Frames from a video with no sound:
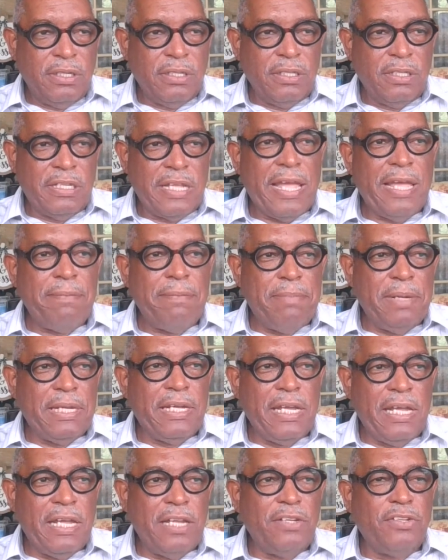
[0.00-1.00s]
They
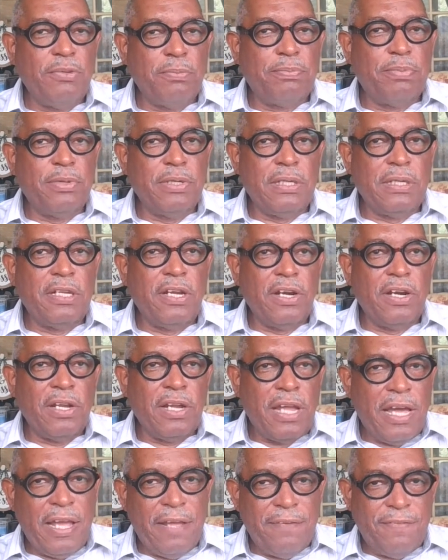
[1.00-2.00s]
begin to put their
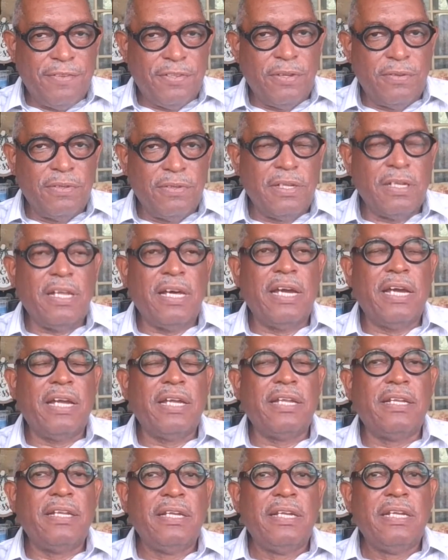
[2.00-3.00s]
lives on the line.
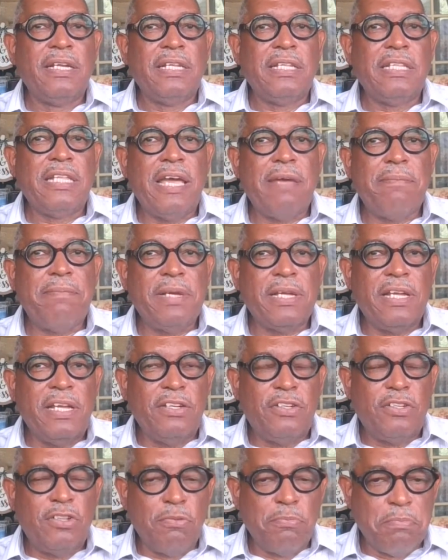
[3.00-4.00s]
They
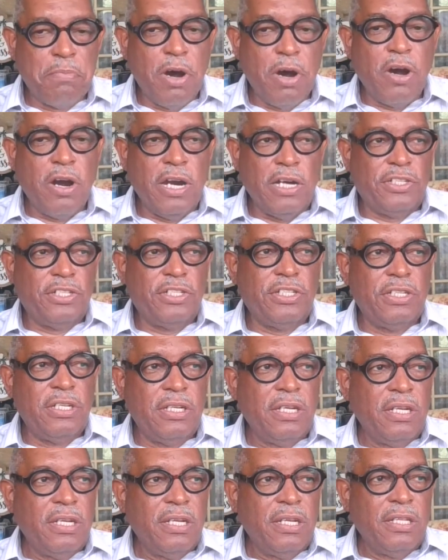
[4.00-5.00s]
begin to march.
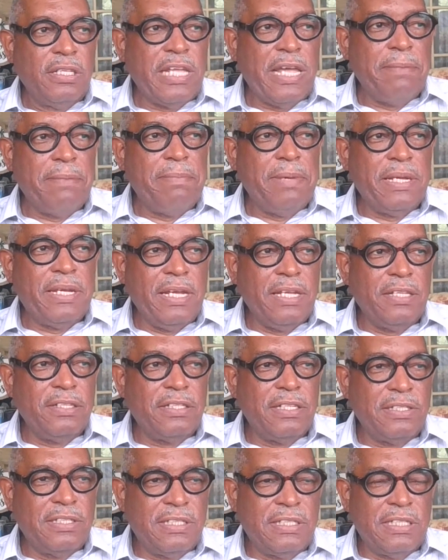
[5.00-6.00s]
They begin
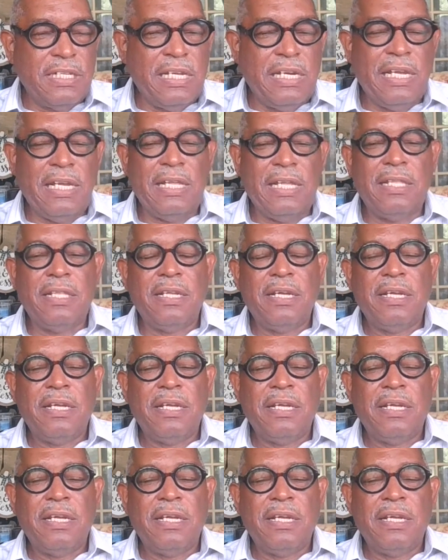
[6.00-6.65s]
to sit in.